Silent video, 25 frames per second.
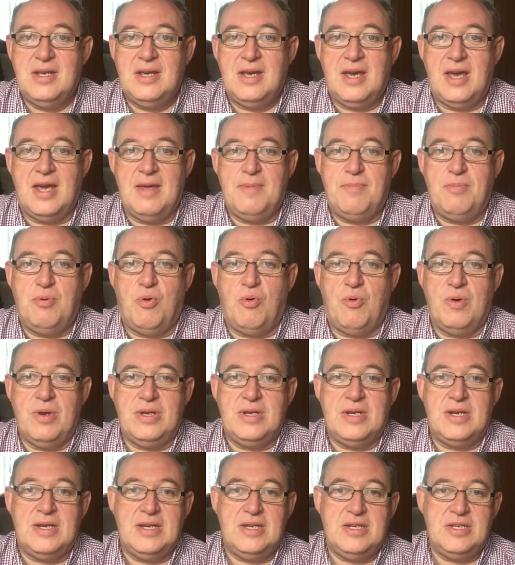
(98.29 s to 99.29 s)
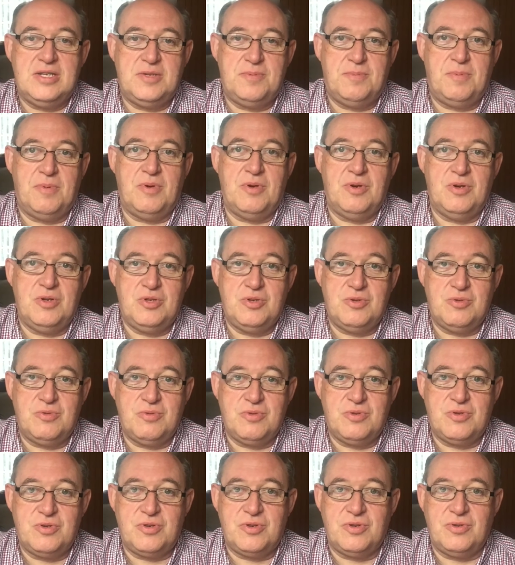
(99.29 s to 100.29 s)
a point, a spiritual
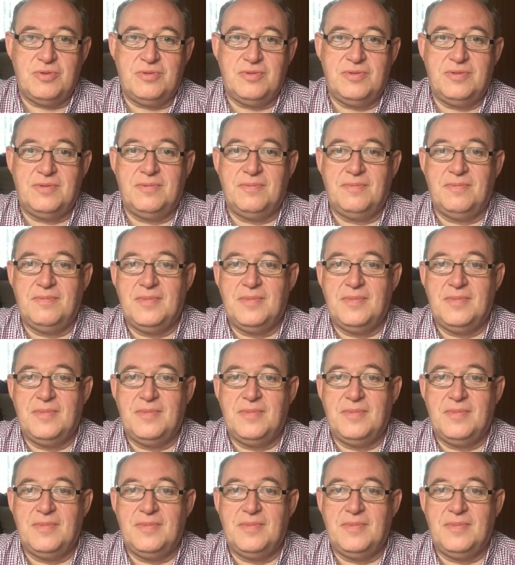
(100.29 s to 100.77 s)
truth.